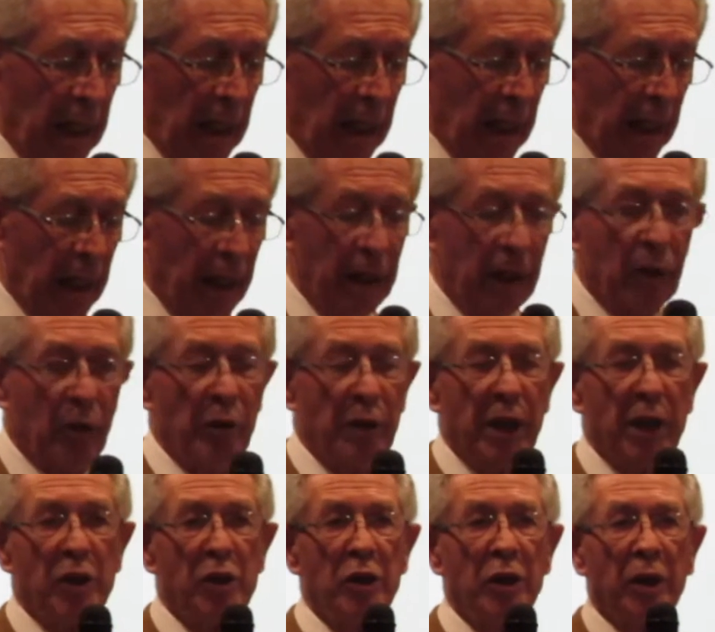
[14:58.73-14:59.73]
Uh, the
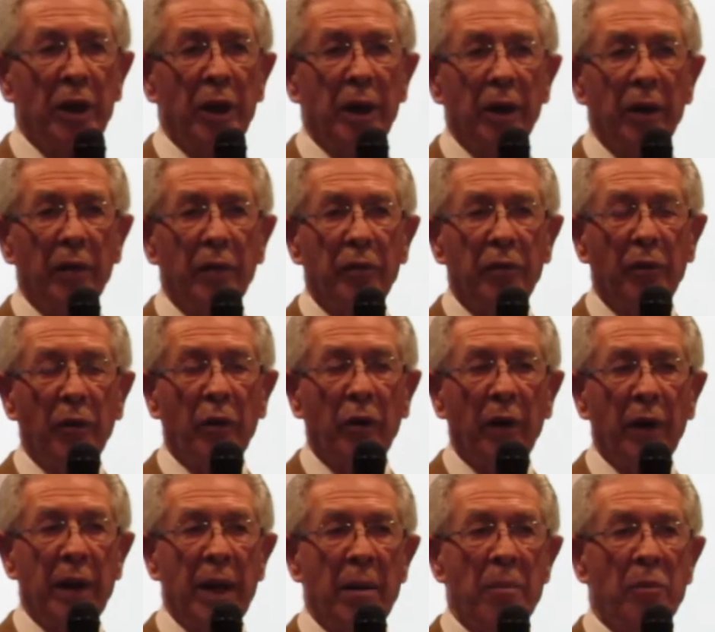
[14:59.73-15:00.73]
condition
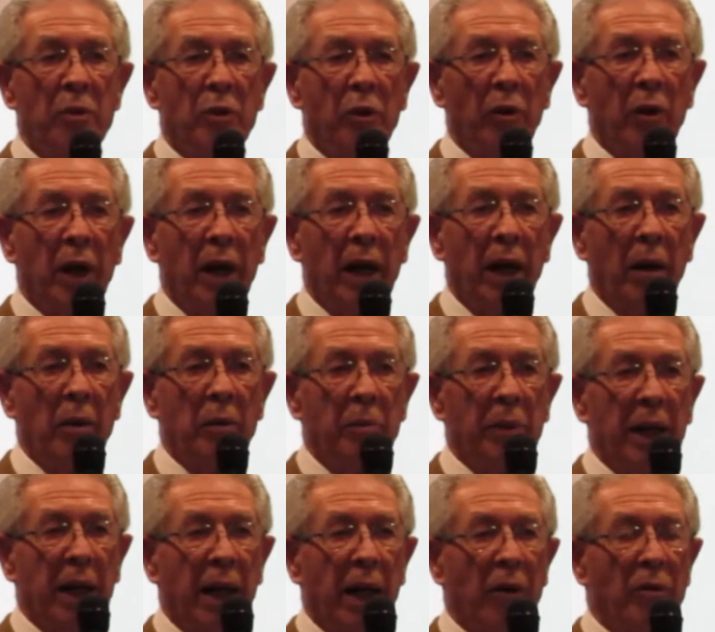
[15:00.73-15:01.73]
for them to allow,
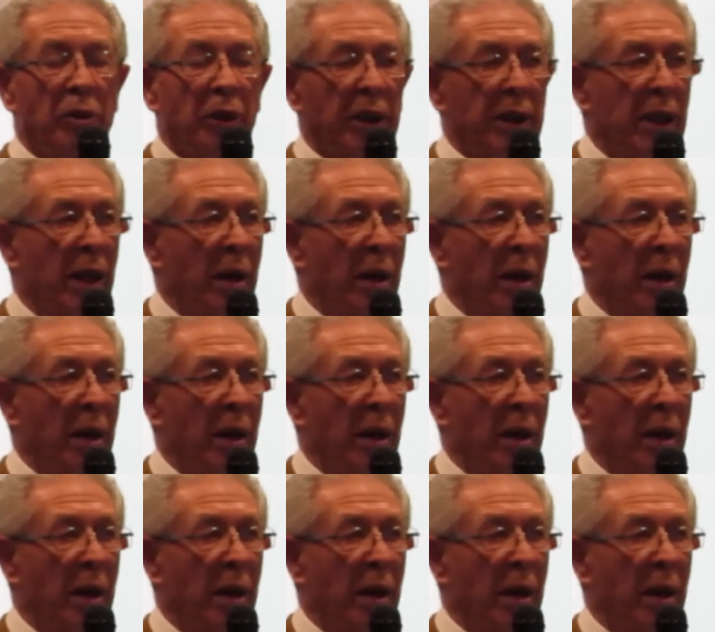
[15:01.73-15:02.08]
be allowed to